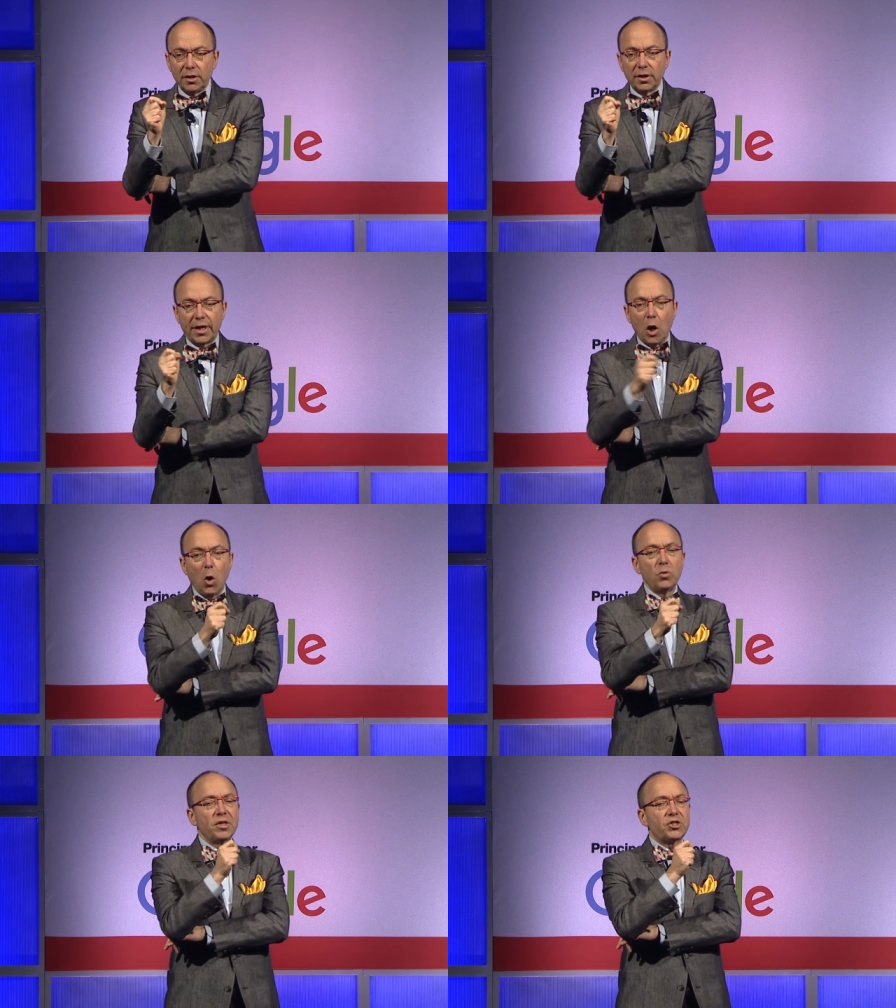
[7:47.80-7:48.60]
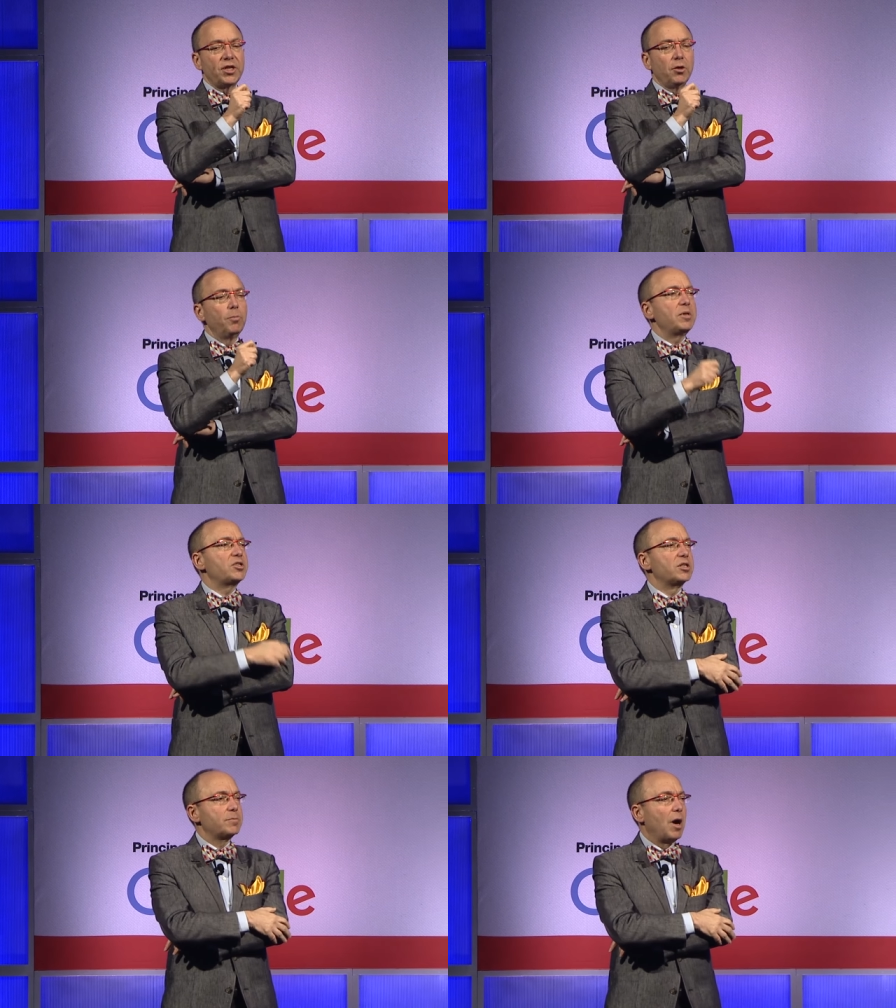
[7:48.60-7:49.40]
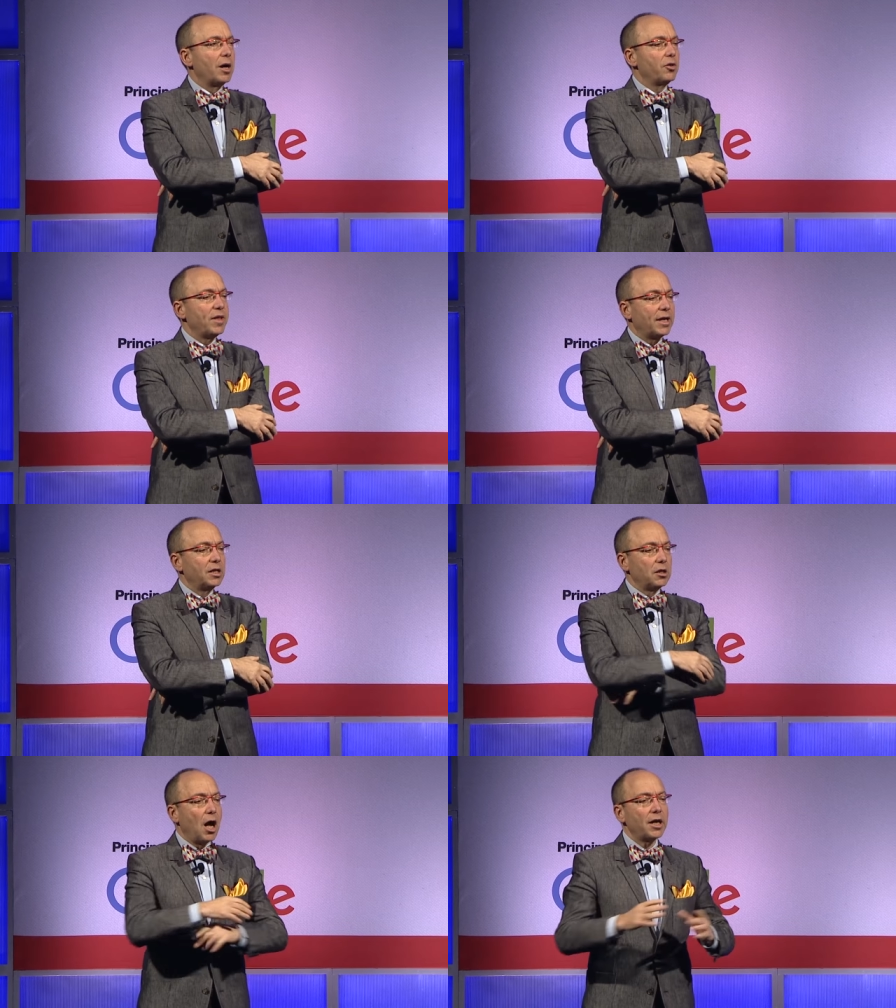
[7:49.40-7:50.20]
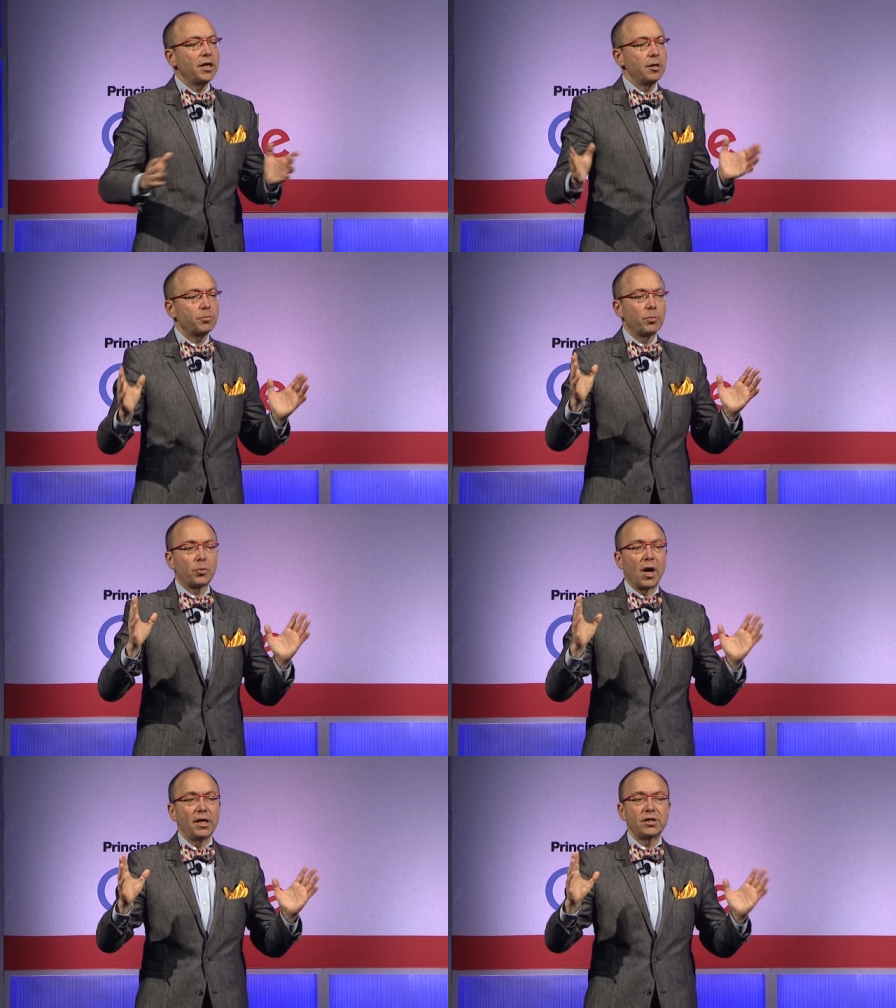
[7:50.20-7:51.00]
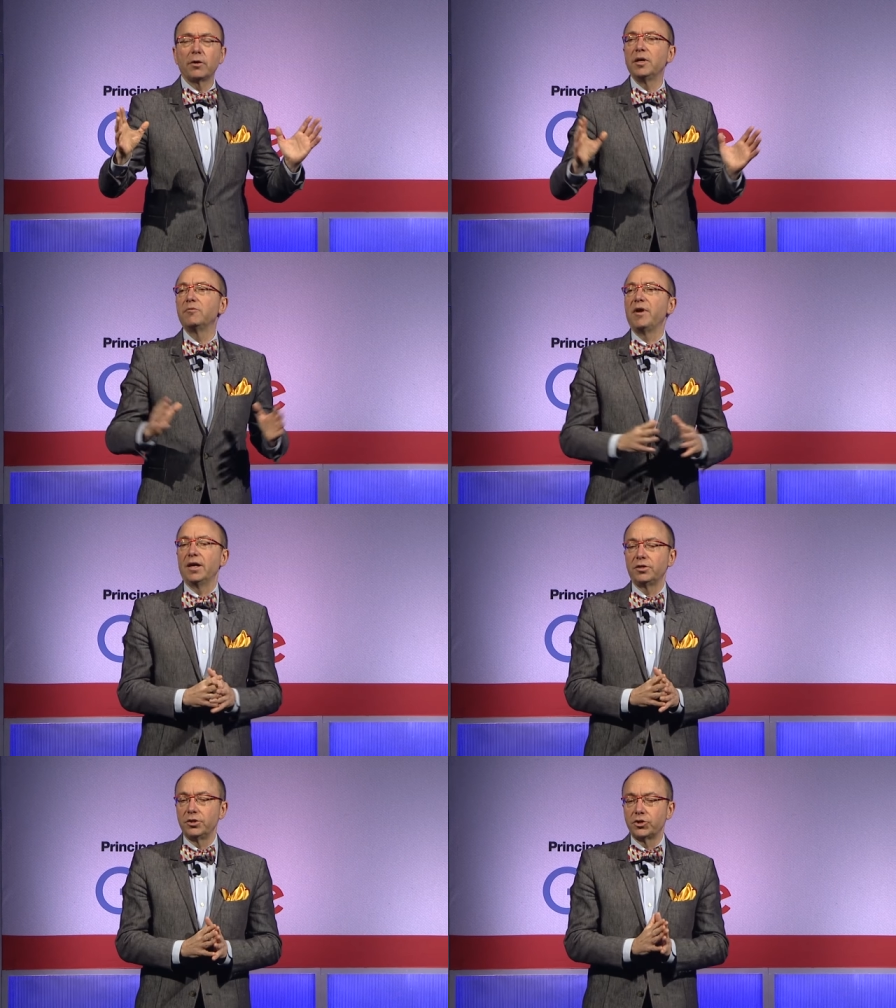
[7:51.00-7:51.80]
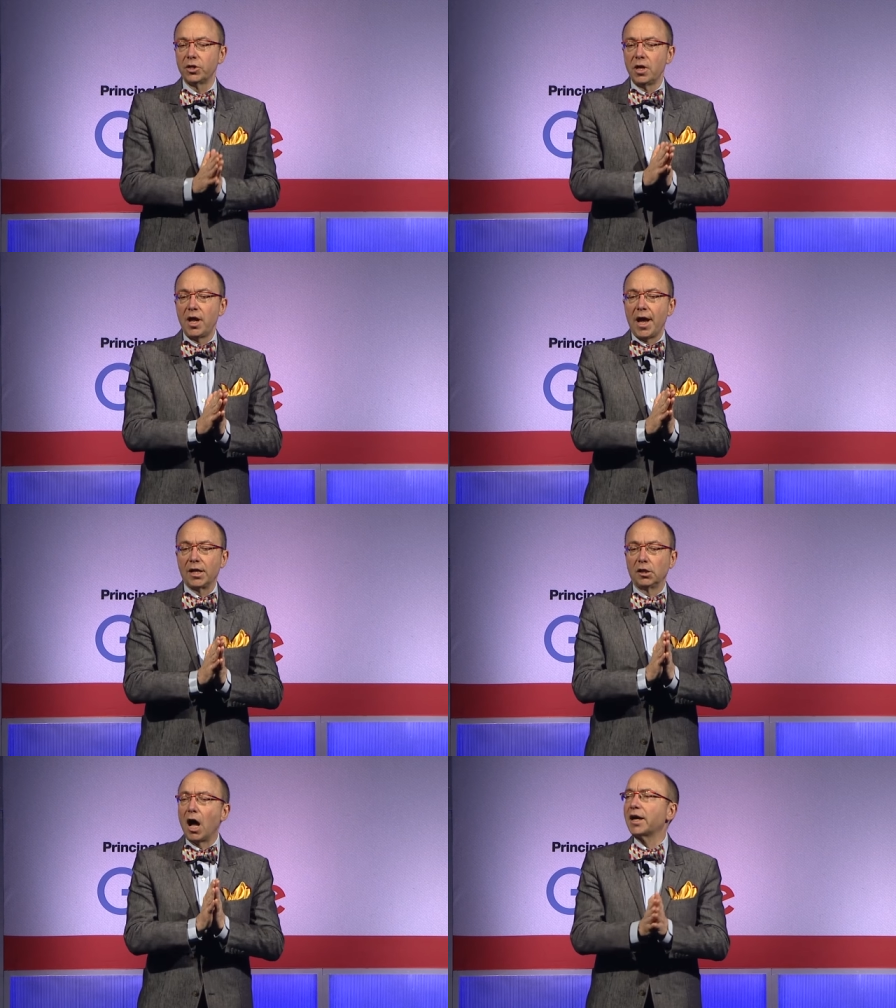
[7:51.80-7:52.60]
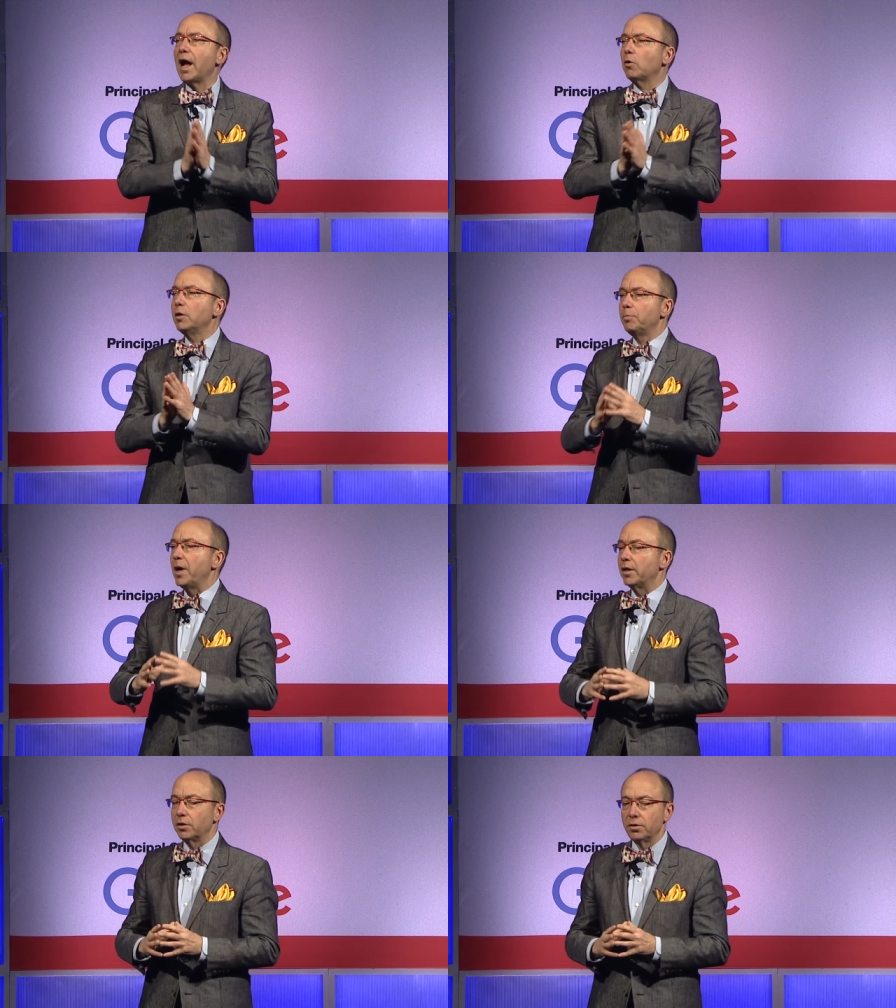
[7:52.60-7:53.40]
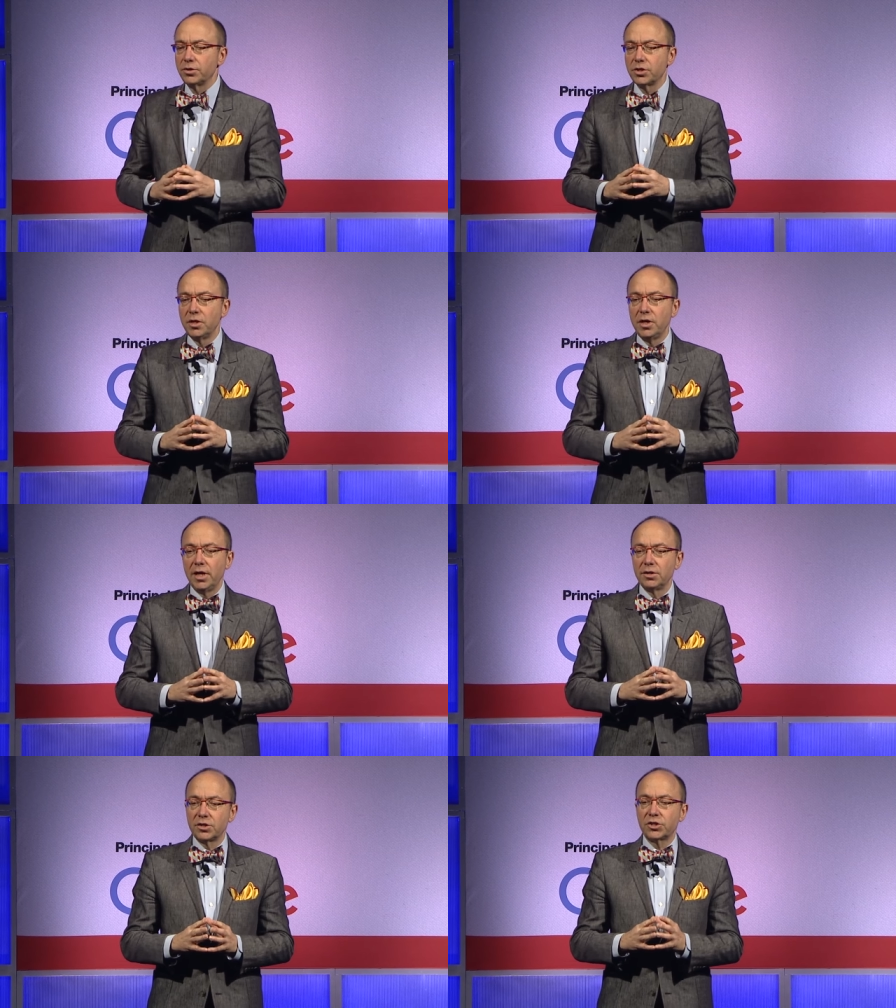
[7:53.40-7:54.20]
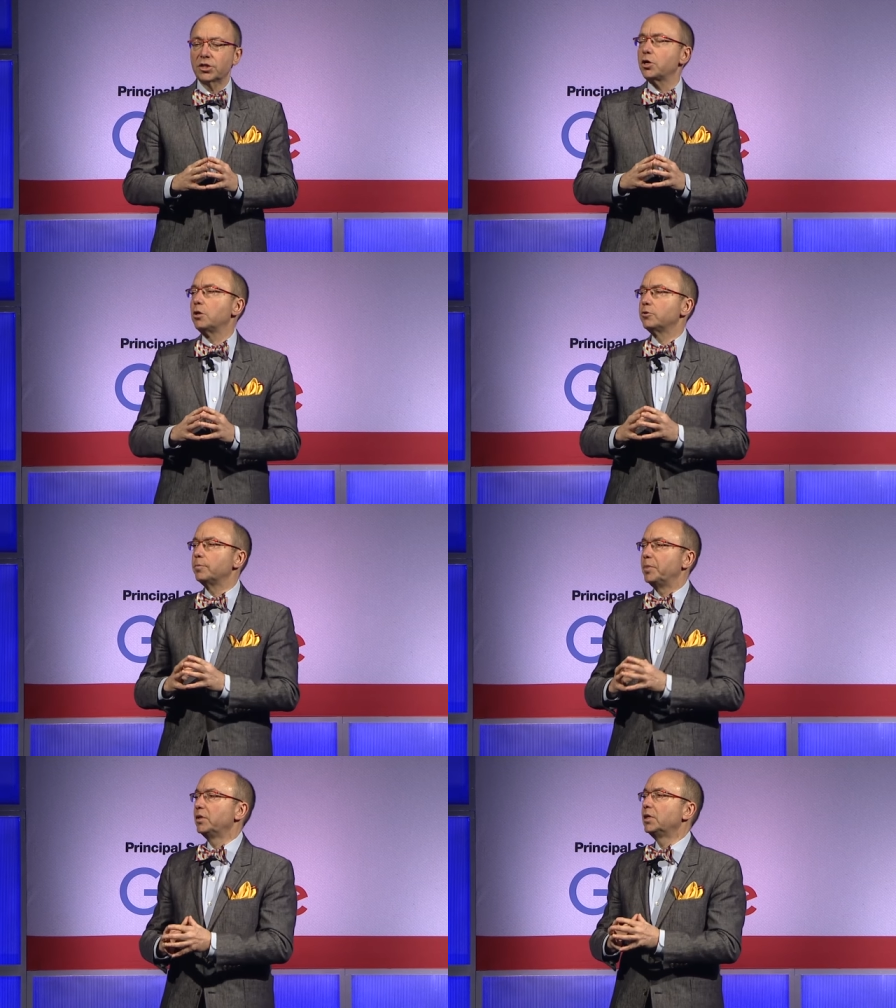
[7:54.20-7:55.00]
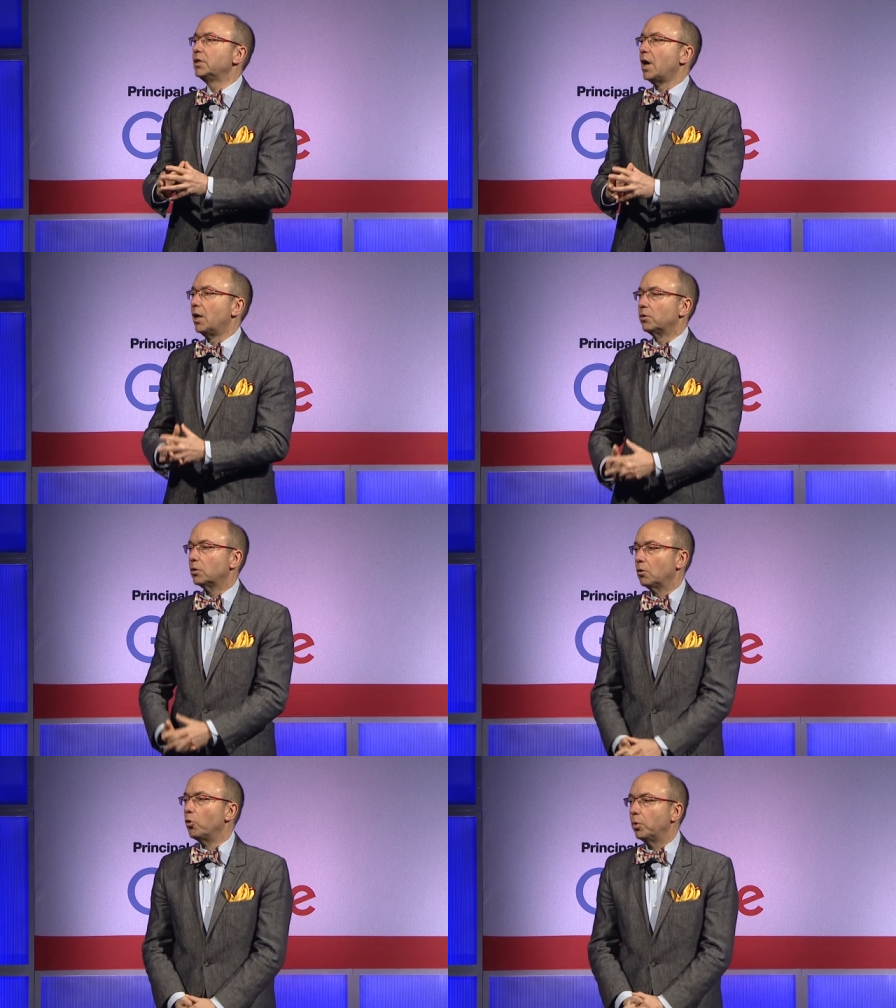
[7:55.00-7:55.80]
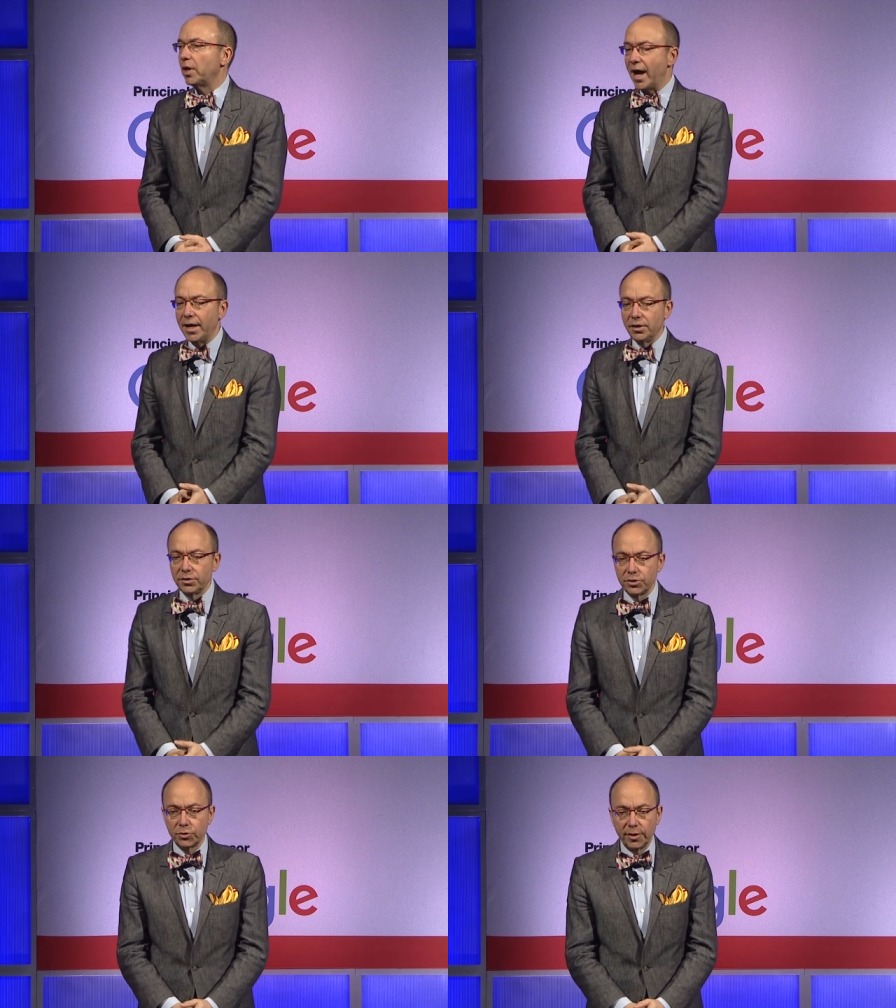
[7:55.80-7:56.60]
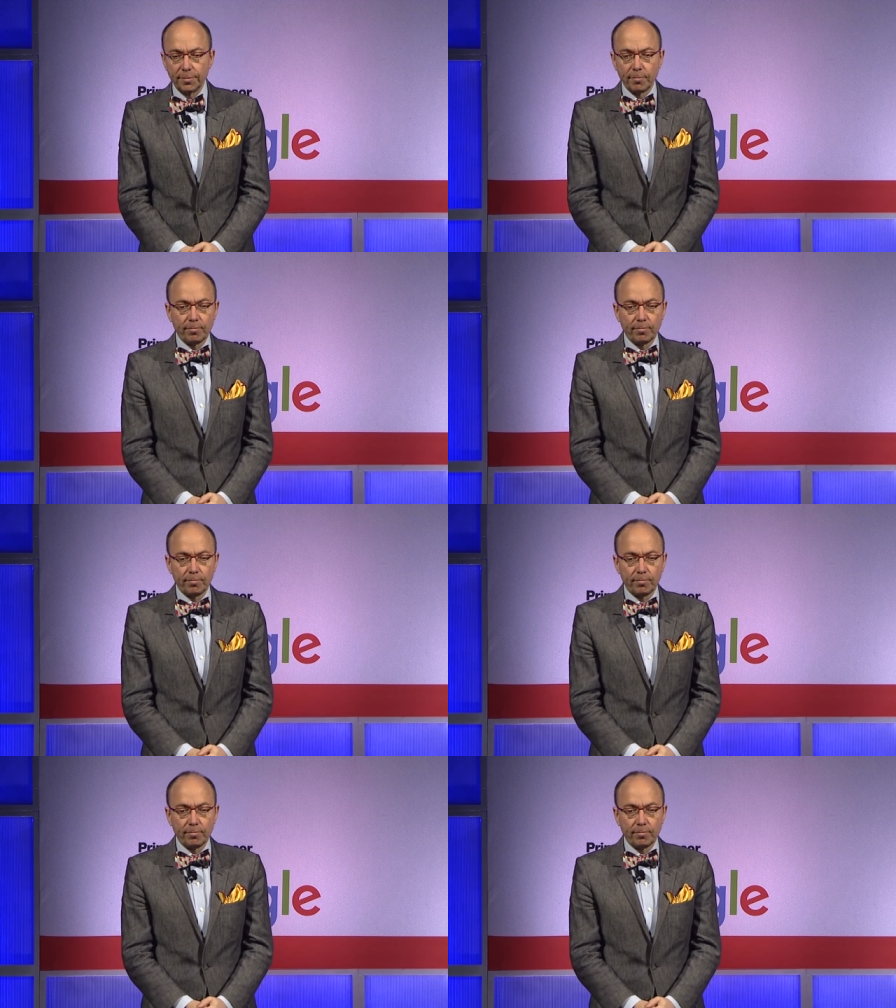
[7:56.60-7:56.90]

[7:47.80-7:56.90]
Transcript: can own the single business model that can lock in proprietary advantage and lock out competitors in the $600 billion global ad industry.